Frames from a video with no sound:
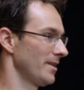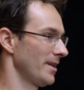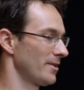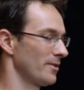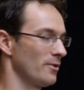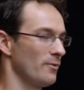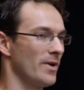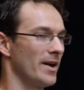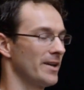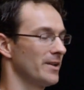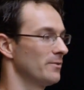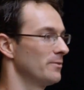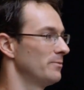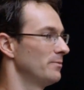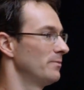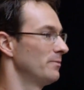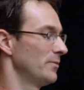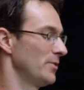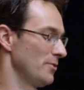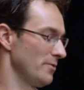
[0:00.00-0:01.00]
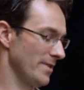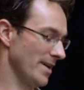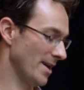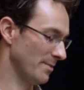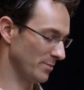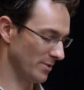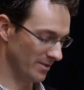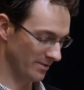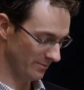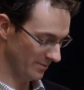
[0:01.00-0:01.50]
I don't know why you'd do
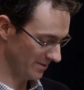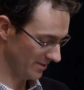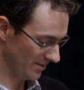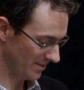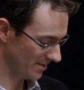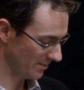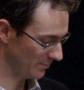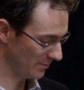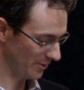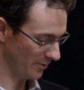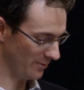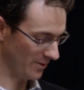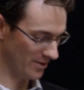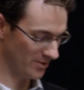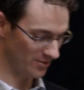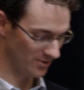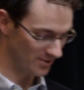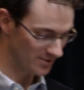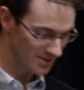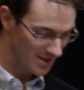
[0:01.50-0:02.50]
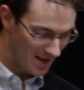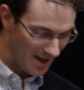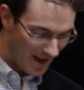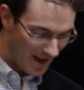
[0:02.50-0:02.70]
that, but it was in some of the questions.